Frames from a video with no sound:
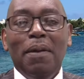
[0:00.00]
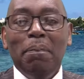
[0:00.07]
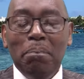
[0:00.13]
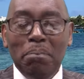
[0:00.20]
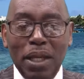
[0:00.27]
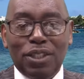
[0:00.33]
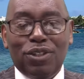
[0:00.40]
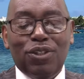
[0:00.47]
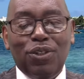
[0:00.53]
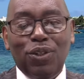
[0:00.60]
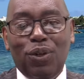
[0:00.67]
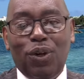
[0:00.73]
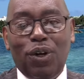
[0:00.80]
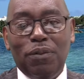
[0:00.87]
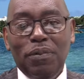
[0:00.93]
Make
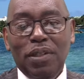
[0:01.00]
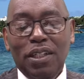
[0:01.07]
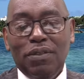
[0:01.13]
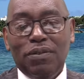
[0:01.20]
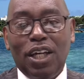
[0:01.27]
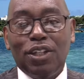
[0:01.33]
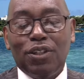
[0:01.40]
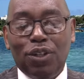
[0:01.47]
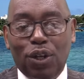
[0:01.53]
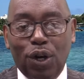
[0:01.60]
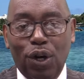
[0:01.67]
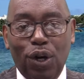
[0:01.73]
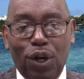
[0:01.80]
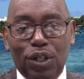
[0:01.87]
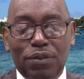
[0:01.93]
sure that
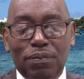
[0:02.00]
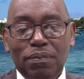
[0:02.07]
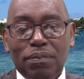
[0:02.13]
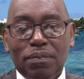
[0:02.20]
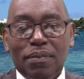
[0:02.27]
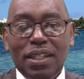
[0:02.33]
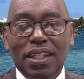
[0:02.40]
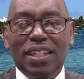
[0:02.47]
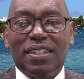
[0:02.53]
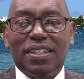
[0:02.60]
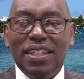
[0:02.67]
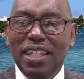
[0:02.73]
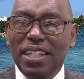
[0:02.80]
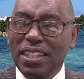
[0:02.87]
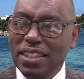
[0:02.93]
God is
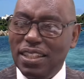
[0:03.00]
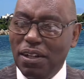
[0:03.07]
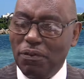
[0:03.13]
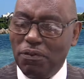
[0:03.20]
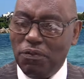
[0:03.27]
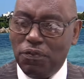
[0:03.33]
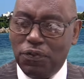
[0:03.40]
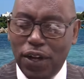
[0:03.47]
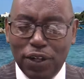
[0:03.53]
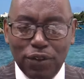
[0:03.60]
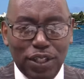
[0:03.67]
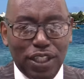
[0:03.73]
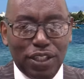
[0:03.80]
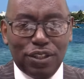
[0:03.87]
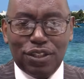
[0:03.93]
in the
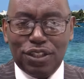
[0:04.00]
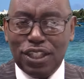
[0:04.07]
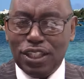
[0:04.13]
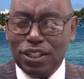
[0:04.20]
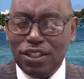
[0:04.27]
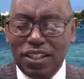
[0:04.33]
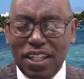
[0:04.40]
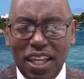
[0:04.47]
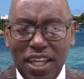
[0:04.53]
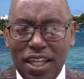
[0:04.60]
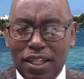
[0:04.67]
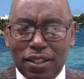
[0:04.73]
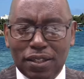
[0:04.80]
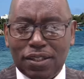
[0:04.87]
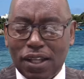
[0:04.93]
very
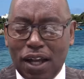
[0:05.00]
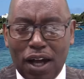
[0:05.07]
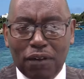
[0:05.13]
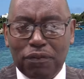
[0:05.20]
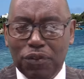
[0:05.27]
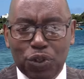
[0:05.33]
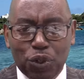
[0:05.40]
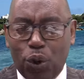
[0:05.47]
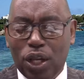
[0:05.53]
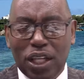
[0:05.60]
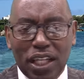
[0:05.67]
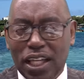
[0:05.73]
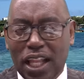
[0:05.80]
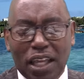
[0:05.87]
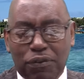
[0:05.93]
details of your
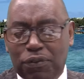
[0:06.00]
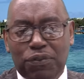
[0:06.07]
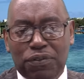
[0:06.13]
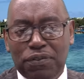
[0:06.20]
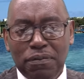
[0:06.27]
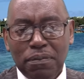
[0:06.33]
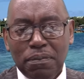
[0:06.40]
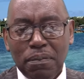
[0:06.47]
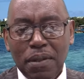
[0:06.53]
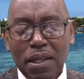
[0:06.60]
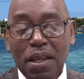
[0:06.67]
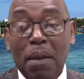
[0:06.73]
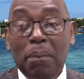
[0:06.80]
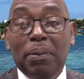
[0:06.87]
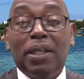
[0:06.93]
life.
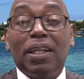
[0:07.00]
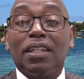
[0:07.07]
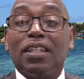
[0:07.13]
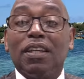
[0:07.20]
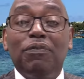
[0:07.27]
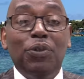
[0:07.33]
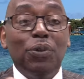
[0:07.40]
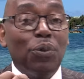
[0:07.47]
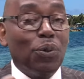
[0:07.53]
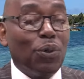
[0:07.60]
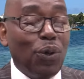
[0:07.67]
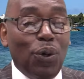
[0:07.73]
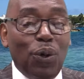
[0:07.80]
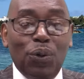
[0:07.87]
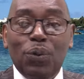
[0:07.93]
Because if you
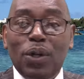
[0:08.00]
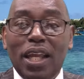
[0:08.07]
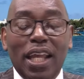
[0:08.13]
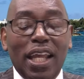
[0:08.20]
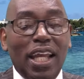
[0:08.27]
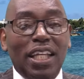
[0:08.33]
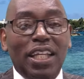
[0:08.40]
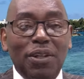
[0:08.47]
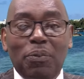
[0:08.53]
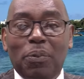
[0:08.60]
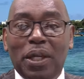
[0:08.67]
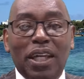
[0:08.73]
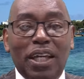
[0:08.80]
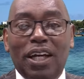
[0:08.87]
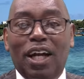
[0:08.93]
go
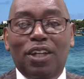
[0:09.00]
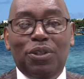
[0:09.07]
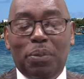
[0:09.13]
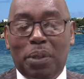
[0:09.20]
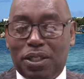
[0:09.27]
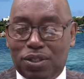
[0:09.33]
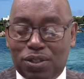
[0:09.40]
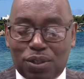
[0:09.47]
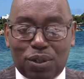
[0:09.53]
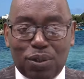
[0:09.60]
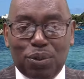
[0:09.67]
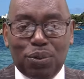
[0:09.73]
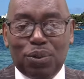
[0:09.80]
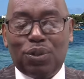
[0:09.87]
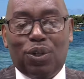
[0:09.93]
anywhere and you
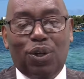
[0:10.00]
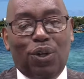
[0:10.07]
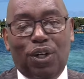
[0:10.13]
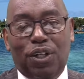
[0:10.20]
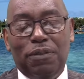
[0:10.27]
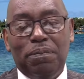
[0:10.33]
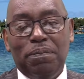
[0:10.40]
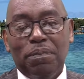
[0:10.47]
exclude God,